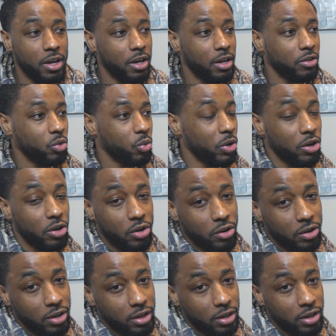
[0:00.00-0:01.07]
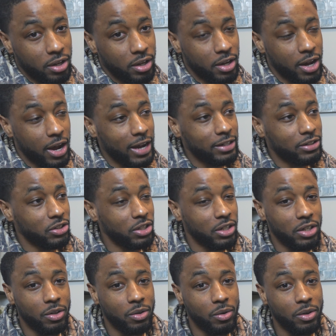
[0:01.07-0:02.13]
Twitter,
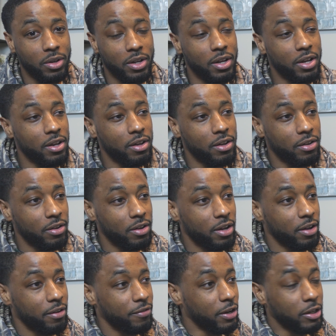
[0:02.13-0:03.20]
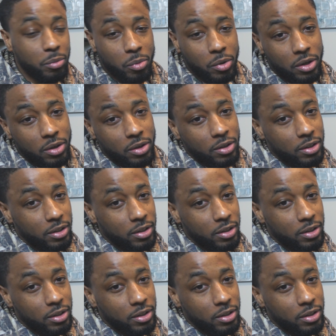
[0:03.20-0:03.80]
IG, Facebook.